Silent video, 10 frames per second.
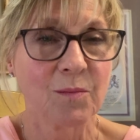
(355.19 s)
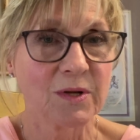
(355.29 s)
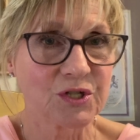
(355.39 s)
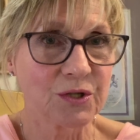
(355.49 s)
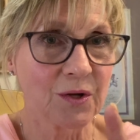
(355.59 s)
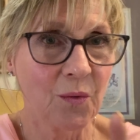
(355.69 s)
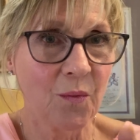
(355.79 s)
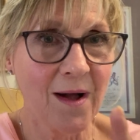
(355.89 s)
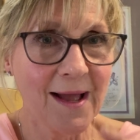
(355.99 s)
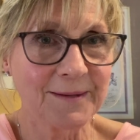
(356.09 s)
But you know
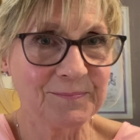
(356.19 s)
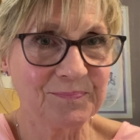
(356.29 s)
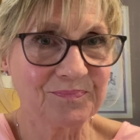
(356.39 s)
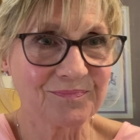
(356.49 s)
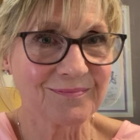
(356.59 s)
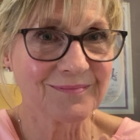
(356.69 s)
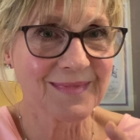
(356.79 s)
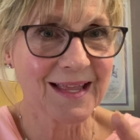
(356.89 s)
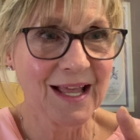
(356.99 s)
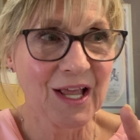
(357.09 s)
what?
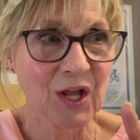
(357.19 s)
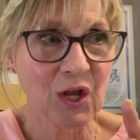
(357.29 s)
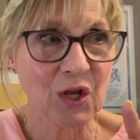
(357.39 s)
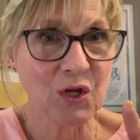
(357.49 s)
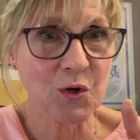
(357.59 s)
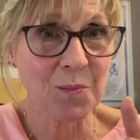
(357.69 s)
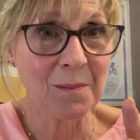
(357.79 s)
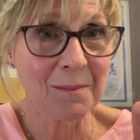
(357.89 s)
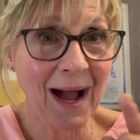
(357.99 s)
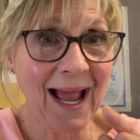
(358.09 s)
You
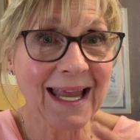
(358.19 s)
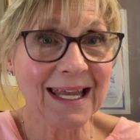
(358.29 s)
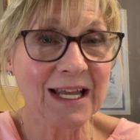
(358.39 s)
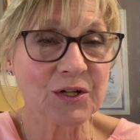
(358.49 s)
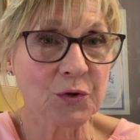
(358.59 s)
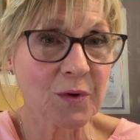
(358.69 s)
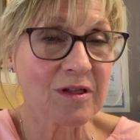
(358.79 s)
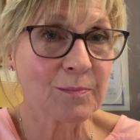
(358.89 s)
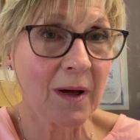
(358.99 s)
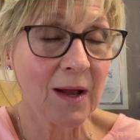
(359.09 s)
might get to
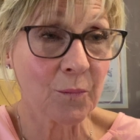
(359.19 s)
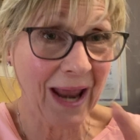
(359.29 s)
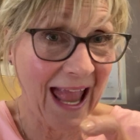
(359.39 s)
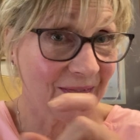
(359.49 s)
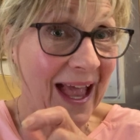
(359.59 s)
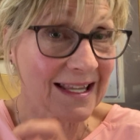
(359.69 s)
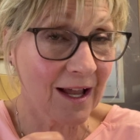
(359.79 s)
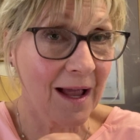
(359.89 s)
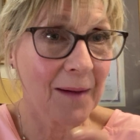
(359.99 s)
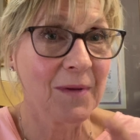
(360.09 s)
respond at that
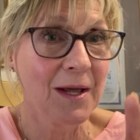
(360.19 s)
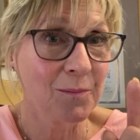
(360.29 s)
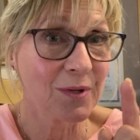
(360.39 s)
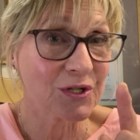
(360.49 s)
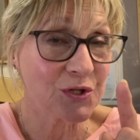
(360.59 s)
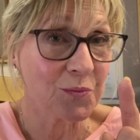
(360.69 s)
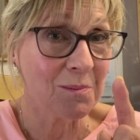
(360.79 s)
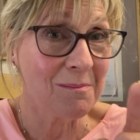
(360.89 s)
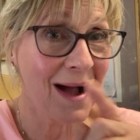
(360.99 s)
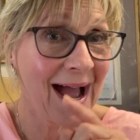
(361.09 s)
time, but you
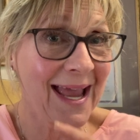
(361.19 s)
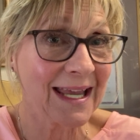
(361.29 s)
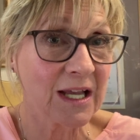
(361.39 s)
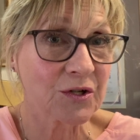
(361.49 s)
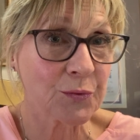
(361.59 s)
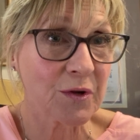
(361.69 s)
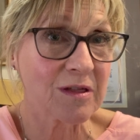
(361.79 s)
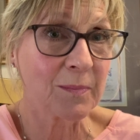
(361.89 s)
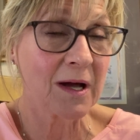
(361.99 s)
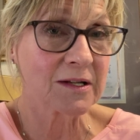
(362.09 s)
might get to
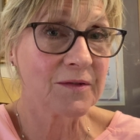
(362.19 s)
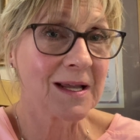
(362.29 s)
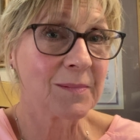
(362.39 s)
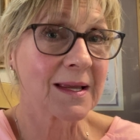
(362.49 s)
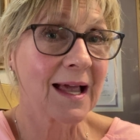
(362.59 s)
respond to them in